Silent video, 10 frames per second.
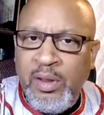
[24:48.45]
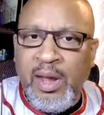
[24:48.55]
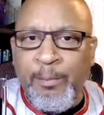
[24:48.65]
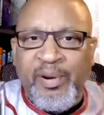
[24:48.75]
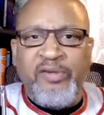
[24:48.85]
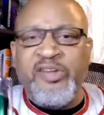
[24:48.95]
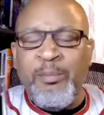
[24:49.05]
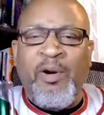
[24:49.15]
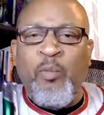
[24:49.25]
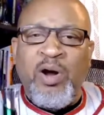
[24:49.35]
And
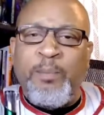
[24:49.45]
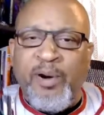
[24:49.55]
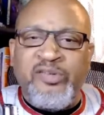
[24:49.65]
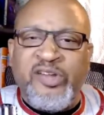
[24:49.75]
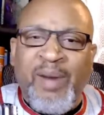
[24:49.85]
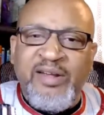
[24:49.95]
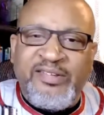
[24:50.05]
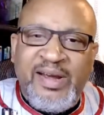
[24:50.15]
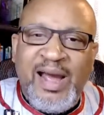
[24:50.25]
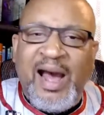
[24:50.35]
one person might
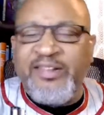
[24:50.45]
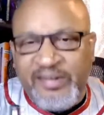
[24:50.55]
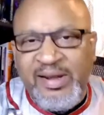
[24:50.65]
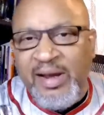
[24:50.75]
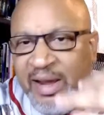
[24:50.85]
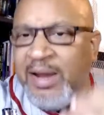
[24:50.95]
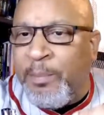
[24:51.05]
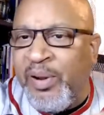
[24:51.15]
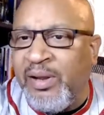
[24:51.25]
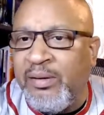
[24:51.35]
say, I see an ink
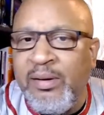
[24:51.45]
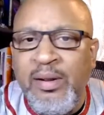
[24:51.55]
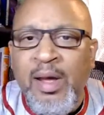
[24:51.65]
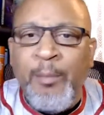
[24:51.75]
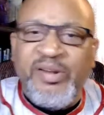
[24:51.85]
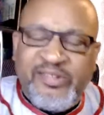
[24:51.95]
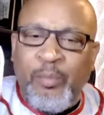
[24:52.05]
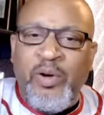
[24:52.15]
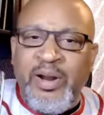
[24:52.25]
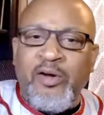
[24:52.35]
pen. But
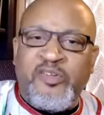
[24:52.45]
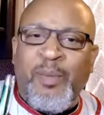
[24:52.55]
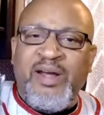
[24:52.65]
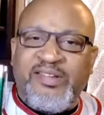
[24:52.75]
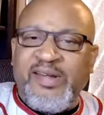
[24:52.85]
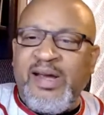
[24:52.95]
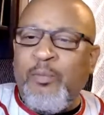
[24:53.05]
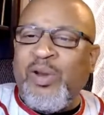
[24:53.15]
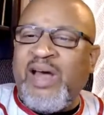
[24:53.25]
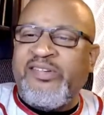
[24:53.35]
someone else might say,
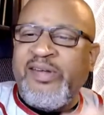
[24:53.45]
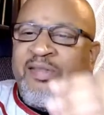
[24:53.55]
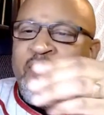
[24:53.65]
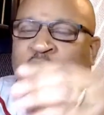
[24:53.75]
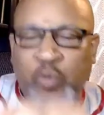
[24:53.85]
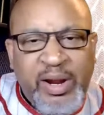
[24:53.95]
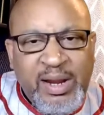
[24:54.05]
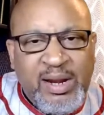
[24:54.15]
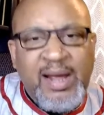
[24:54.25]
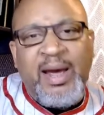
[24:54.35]
well, I see the
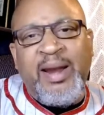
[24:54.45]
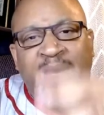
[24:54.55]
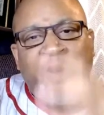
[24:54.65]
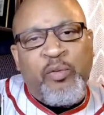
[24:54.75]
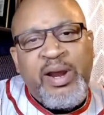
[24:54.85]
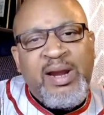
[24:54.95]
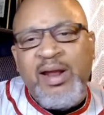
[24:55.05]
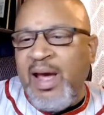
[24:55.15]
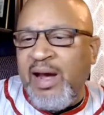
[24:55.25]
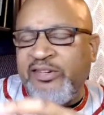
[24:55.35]
green, and that
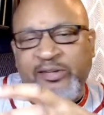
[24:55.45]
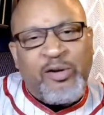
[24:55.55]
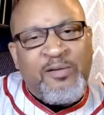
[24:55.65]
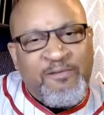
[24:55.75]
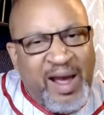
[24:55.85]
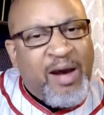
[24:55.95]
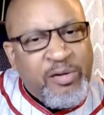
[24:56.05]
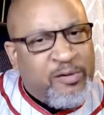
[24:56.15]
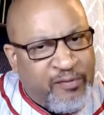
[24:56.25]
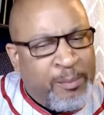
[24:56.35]
green has certain
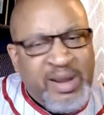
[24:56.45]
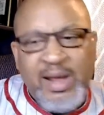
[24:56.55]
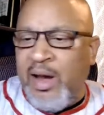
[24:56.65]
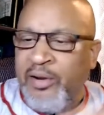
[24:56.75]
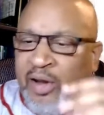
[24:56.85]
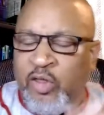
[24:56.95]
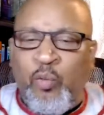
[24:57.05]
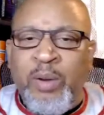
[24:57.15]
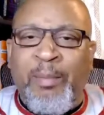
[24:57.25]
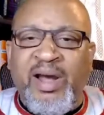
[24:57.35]
value for me. Another
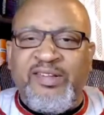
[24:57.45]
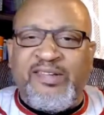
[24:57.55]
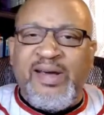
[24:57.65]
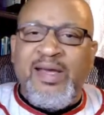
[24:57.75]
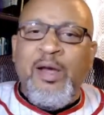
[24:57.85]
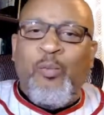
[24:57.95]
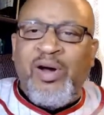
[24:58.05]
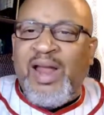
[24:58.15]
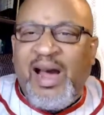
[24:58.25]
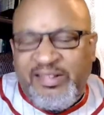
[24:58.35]
one might say,
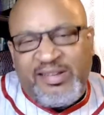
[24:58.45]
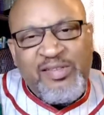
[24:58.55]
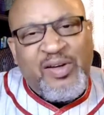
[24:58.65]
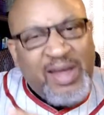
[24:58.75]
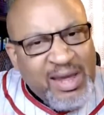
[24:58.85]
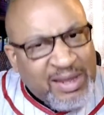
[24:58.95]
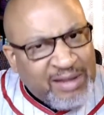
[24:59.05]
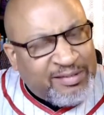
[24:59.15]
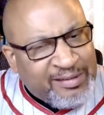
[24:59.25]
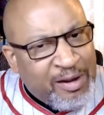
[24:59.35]
well, I see the ink
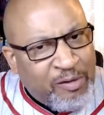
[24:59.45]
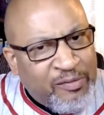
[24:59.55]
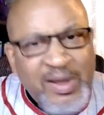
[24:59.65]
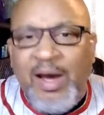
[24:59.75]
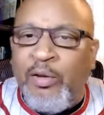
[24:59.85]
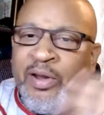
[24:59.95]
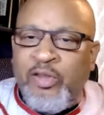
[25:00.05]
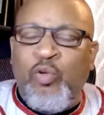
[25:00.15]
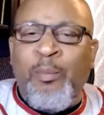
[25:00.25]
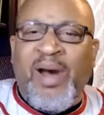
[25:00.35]
itself.
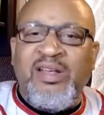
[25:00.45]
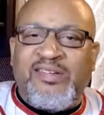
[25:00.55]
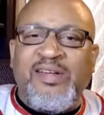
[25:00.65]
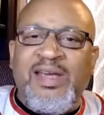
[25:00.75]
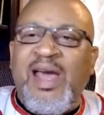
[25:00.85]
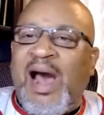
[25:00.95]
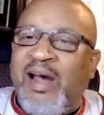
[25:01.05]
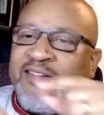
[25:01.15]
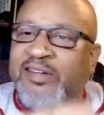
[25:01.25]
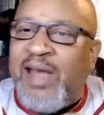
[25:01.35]
Another one might see,
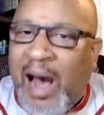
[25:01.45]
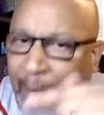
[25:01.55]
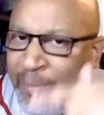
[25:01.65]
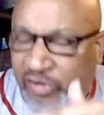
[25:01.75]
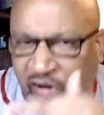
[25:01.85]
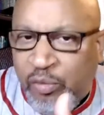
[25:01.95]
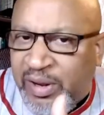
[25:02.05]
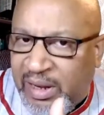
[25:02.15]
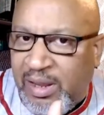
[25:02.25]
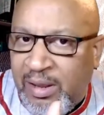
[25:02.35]
I see
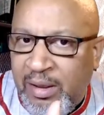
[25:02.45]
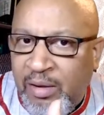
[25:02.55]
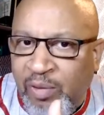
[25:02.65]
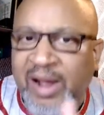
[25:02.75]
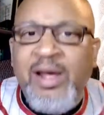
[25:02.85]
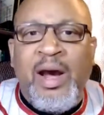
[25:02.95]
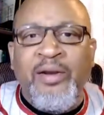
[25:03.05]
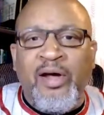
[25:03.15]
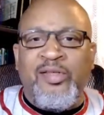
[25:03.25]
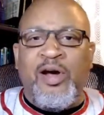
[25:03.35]
opportunity, right?
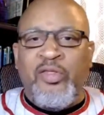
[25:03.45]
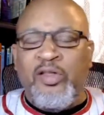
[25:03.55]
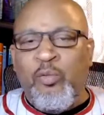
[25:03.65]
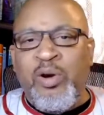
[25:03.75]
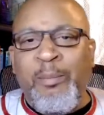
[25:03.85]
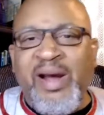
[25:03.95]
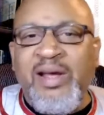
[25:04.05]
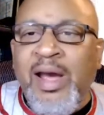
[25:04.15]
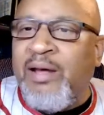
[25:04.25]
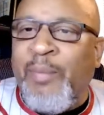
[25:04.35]
Another one
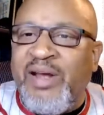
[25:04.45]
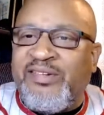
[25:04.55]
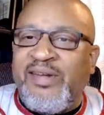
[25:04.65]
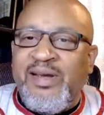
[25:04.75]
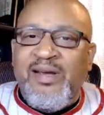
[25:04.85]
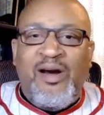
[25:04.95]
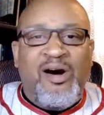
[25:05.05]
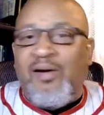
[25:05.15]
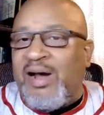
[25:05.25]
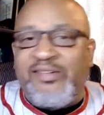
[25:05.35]
might say,
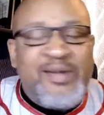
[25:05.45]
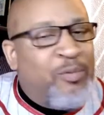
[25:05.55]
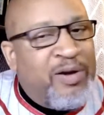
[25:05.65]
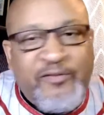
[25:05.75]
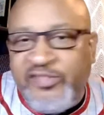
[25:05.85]
oh, I see where